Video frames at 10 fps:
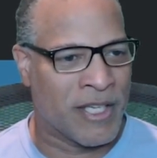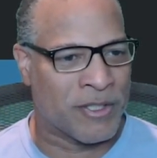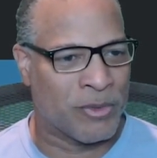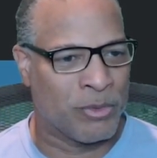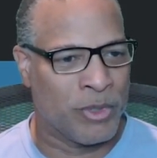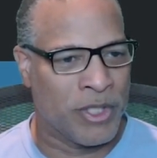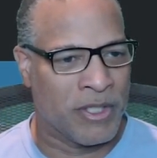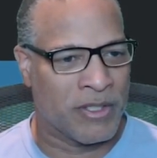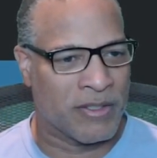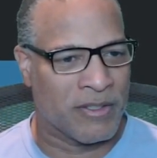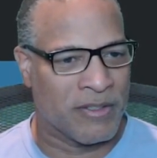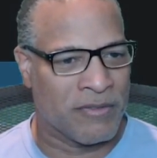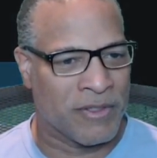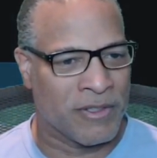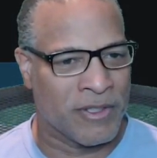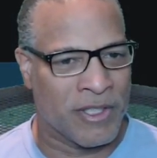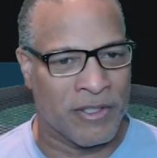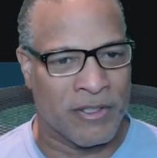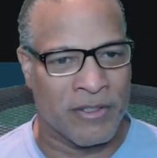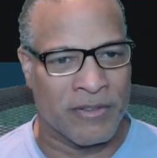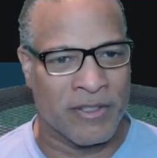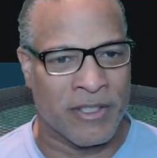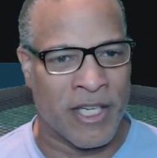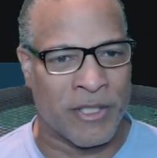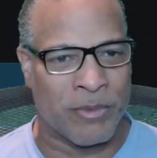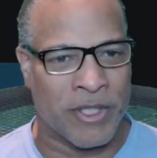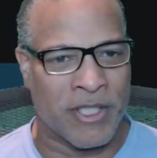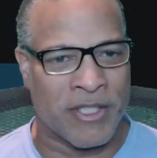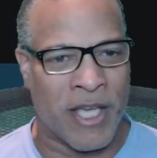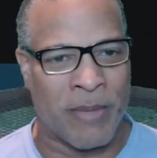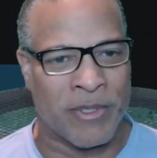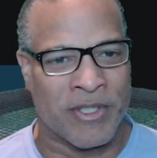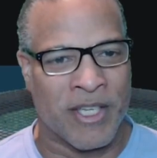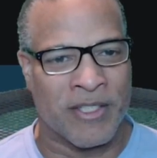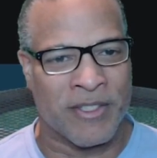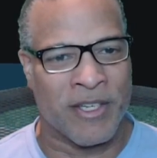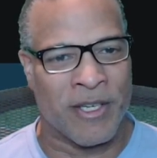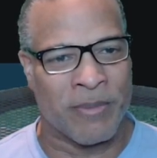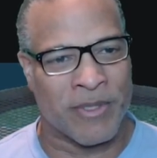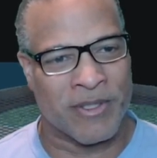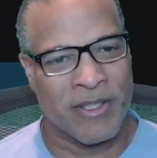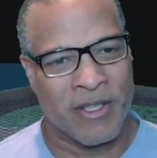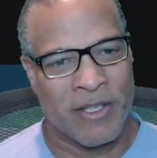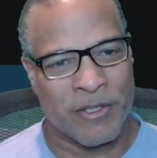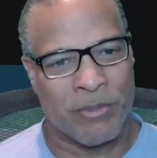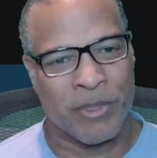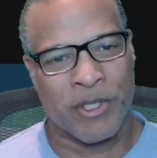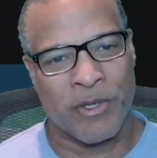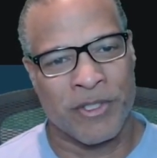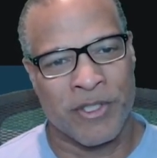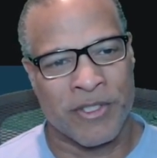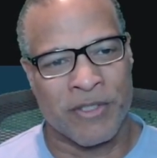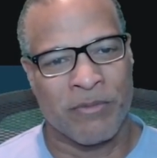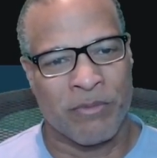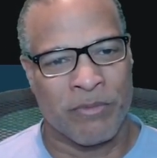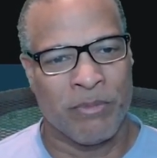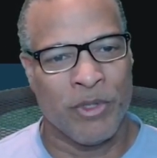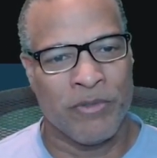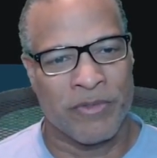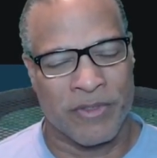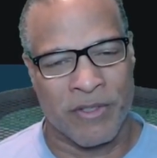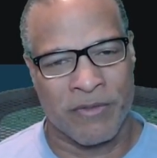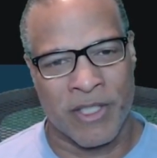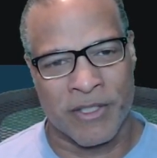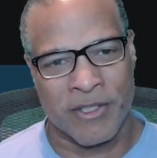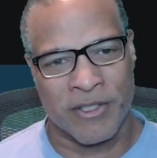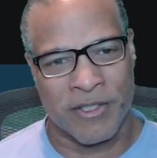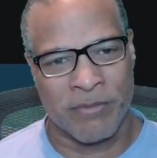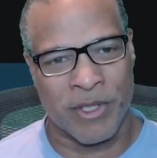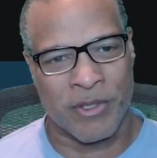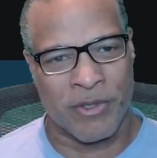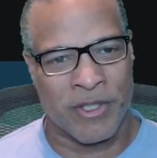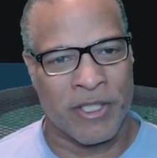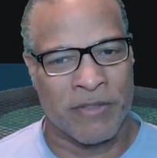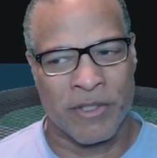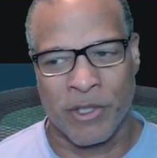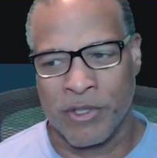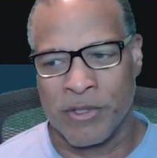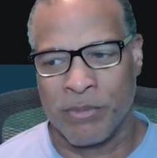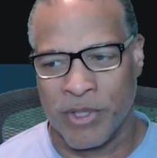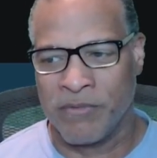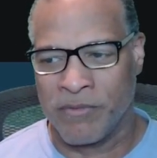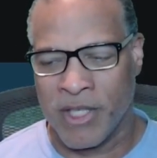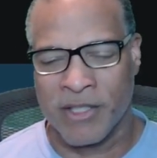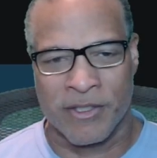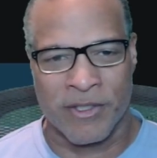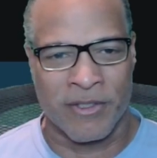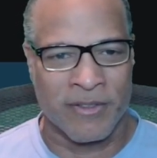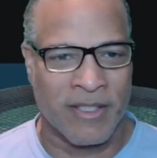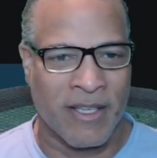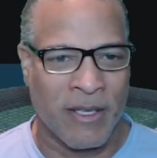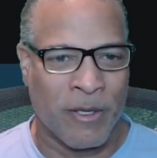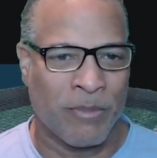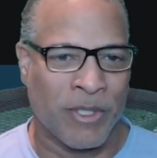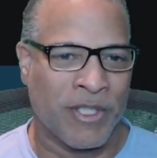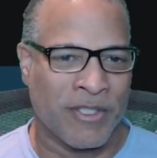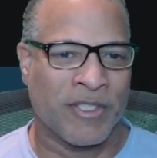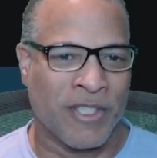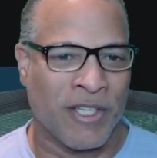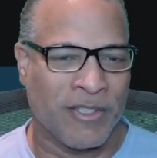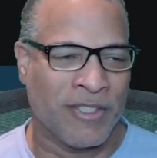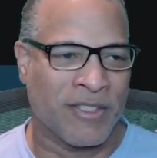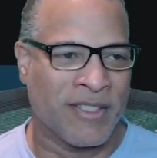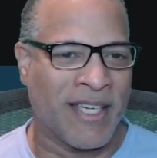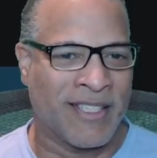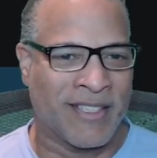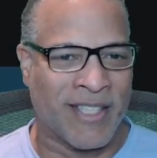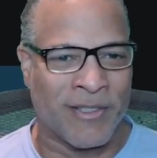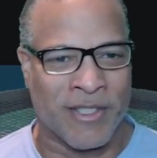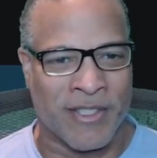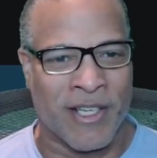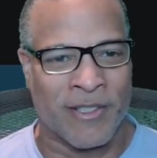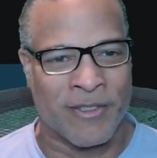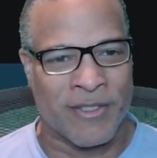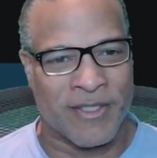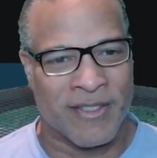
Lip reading: week, if you look here, in the last week that's happened 10 times. So Bitcoin doesn't move, the volatility of Bitcoin, even though it's pretty volatile, because it's $90,000.